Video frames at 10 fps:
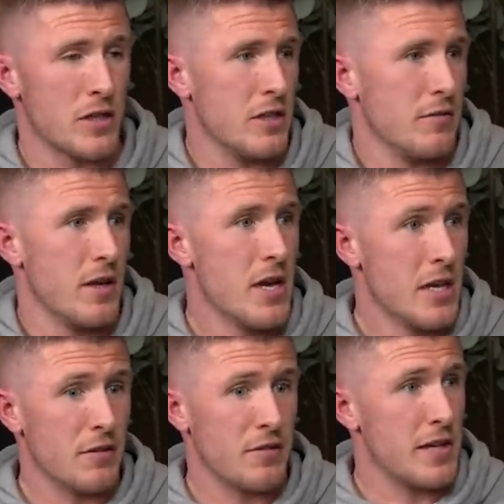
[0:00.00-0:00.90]
and
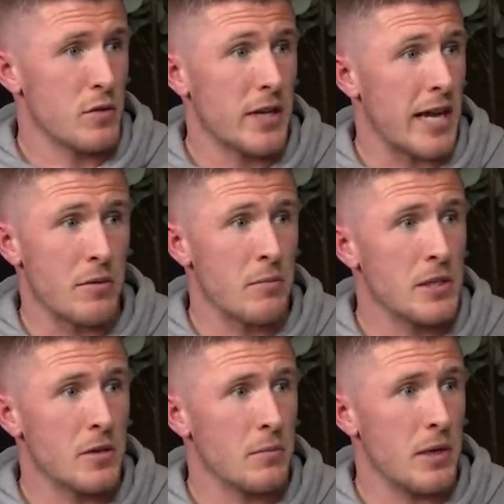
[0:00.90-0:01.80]
the fans were great with me, do
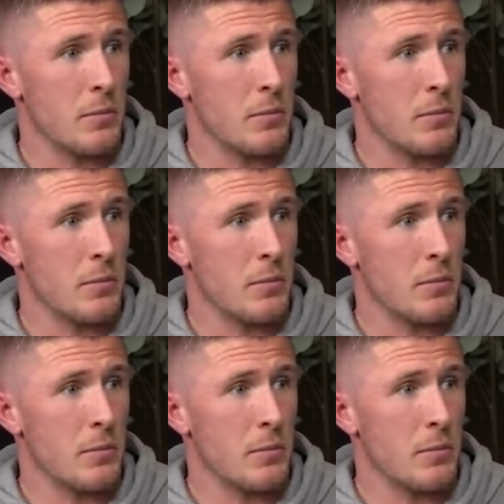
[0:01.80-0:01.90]
you know what I mean?